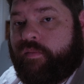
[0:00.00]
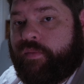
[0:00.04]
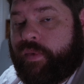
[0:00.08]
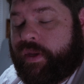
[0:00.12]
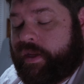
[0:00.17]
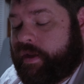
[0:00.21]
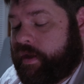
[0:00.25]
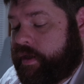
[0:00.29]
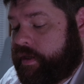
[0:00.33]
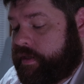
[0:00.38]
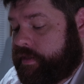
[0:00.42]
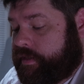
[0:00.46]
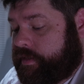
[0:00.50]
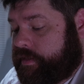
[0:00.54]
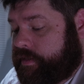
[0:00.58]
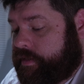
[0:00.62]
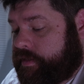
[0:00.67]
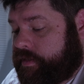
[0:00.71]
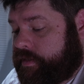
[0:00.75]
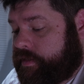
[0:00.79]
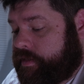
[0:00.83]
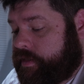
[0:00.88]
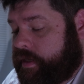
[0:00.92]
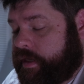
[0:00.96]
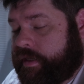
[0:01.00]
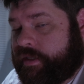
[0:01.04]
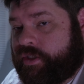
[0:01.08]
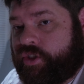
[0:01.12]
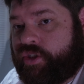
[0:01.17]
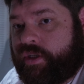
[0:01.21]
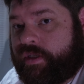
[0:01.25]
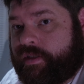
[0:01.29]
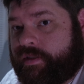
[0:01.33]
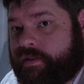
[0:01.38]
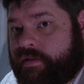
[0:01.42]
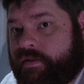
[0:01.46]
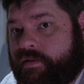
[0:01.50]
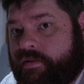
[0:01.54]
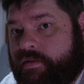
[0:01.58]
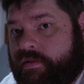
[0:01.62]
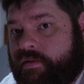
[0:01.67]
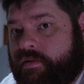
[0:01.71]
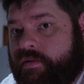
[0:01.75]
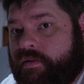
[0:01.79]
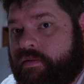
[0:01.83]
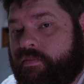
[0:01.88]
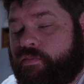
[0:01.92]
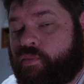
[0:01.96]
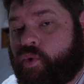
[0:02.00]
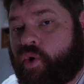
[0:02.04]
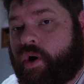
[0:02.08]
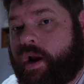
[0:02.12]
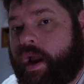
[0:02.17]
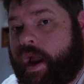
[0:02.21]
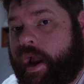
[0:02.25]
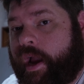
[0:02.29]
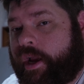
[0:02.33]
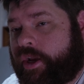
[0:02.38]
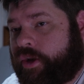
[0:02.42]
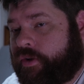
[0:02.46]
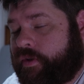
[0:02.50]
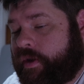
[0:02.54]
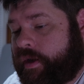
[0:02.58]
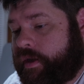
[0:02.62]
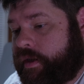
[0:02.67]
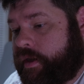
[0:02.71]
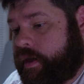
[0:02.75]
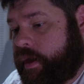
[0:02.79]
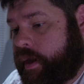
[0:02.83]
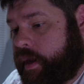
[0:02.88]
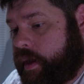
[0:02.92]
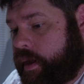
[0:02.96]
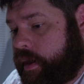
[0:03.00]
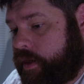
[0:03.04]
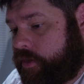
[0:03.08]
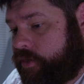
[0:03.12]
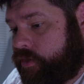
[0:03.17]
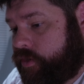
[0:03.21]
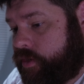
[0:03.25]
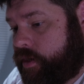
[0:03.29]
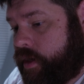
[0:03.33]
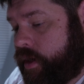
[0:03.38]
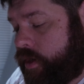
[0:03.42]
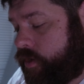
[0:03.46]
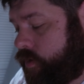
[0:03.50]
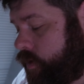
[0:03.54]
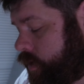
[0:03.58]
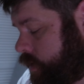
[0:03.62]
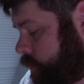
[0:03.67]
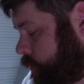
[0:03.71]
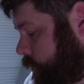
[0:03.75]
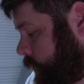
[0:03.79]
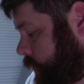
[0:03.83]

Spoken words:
because it's just more accurate and you're not going to